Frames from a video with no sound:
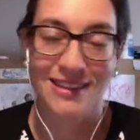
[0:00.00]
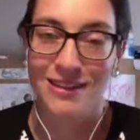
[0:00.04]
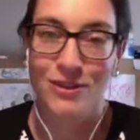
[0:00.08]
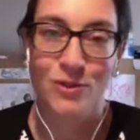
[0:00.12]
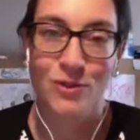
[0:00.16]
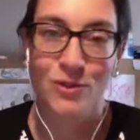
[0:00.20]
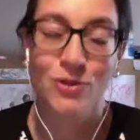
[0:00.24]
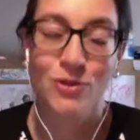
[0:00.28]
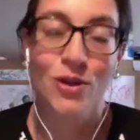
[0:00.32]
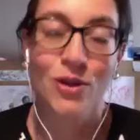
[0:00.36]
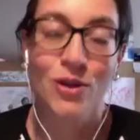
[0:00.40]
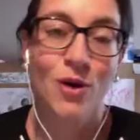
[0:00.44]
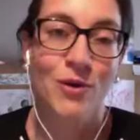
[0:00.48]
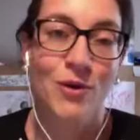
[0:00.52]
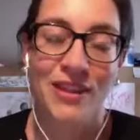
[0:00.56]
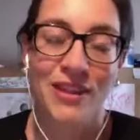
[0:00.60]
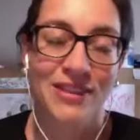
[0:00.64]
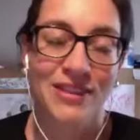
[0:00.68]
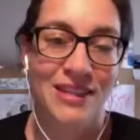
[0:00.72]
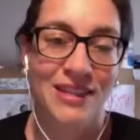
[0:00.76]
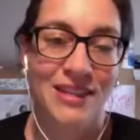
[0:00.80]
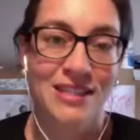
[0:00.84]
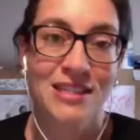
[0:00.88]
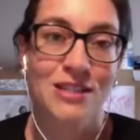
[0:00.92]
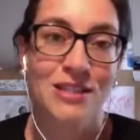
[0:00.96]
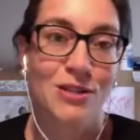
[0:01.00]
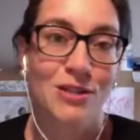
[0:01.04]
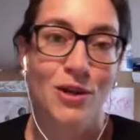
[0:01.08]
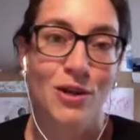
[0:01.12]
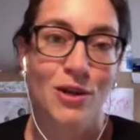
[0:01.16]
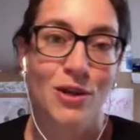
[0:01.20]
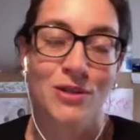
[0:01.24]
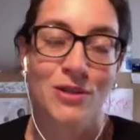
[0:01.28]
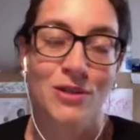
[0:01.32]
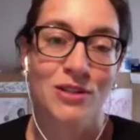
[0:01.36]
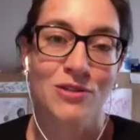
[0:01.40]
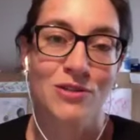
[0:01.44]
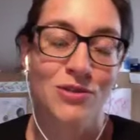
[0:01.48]
you know that this is
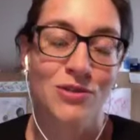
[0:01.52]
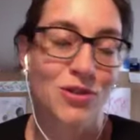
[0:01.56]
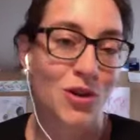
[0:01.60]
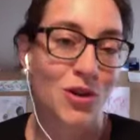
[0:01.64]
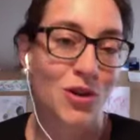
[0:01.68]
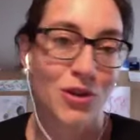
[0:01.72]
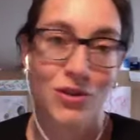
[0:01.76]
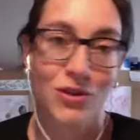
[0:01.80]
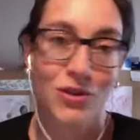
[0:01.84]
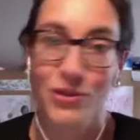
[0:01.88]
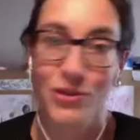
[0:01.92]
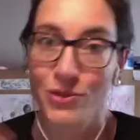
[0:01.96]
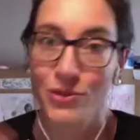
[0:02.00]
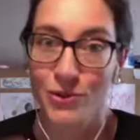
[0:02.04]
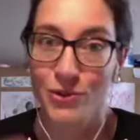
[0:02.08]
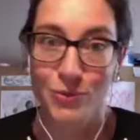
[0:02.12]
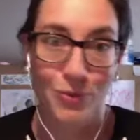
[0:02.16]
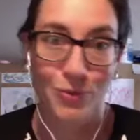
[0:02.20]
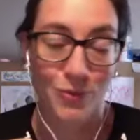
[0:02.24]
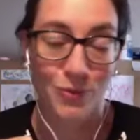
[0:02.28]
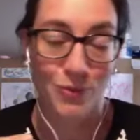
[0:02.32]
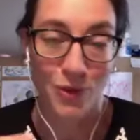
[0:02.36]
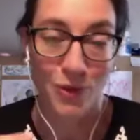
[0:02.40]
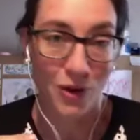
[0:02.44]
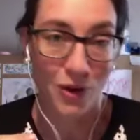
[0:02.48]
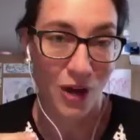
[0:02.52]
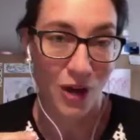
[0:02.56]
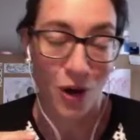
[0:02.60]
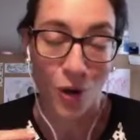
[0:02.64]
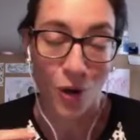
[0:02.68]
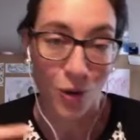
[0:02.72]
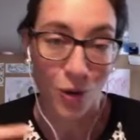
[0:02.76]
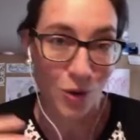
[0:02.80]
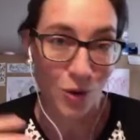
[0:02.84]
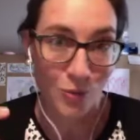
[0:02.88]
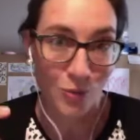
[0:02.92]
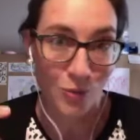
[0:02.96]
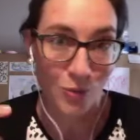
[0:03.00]
going to turn your
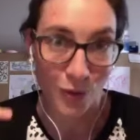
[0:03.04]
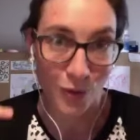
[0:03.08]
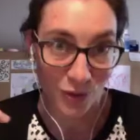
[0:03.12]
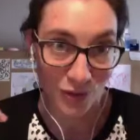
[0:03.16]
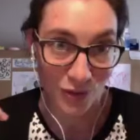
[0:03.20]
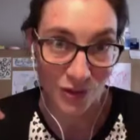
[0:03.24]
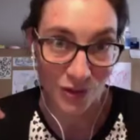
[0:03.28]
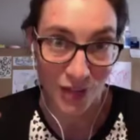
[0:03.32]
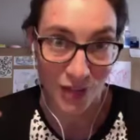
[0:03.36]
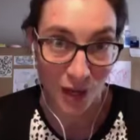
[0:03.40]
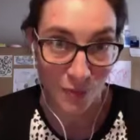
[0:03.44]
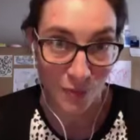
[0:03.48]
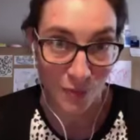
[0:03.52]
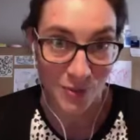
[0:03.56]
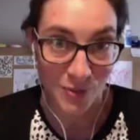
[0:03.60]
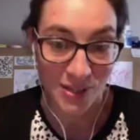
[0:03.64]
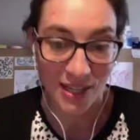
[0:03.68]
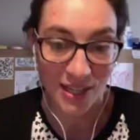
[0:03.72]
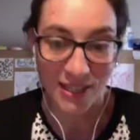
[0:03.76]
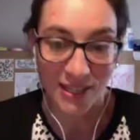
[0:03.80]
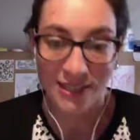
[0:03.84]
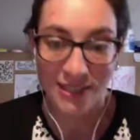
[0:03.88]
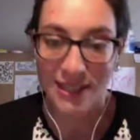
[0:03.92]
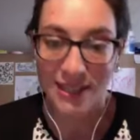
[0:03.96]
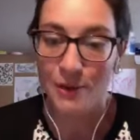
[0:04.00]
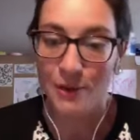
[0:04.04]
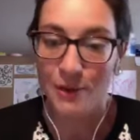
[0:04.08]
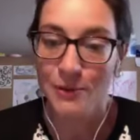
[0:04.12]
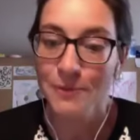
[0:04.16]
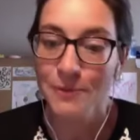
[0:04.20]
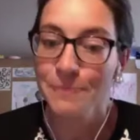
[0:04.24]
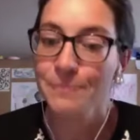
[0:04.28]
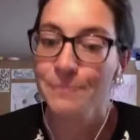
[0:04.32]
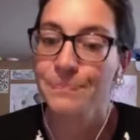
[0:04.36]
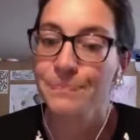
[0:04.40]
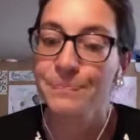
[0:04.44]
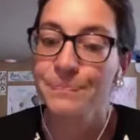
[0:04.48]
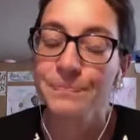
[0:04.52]
whole world upside
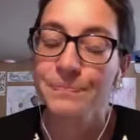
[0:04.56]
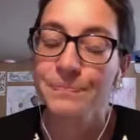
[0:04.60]
down.